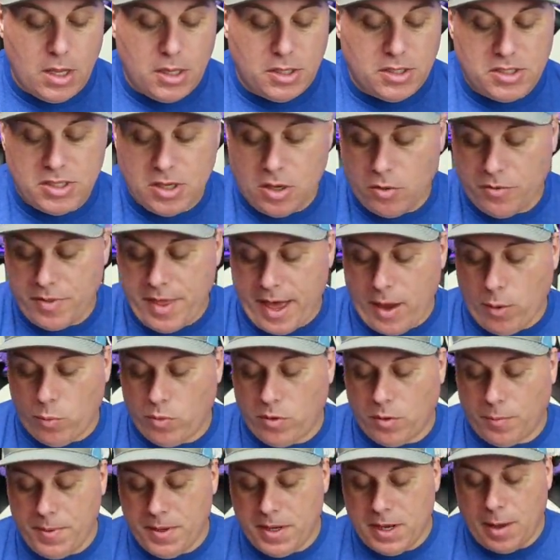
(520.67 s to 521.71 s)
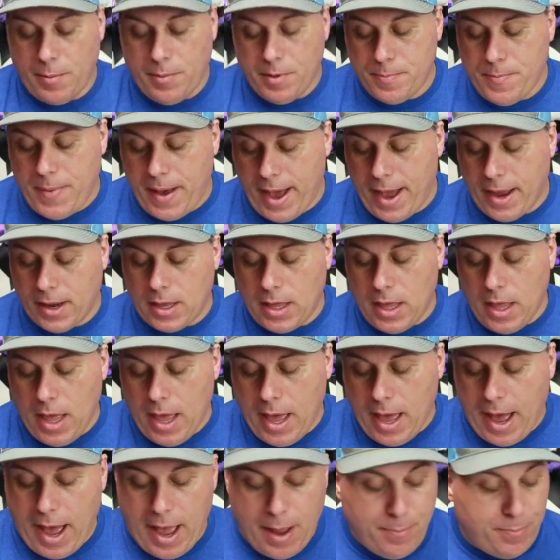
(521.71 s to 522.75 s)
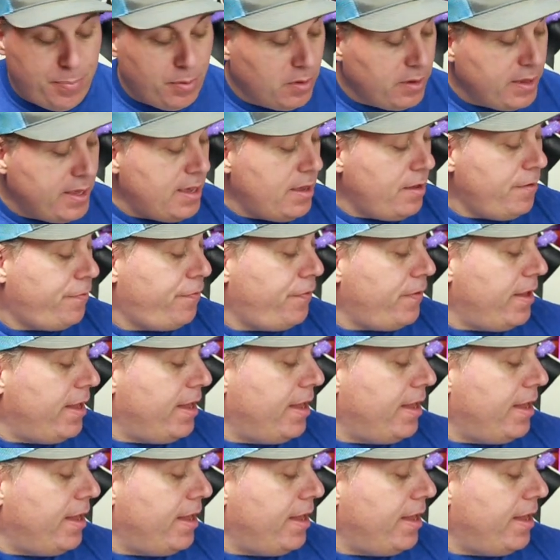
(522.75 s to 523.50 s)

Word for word: So that will be coming back. I believe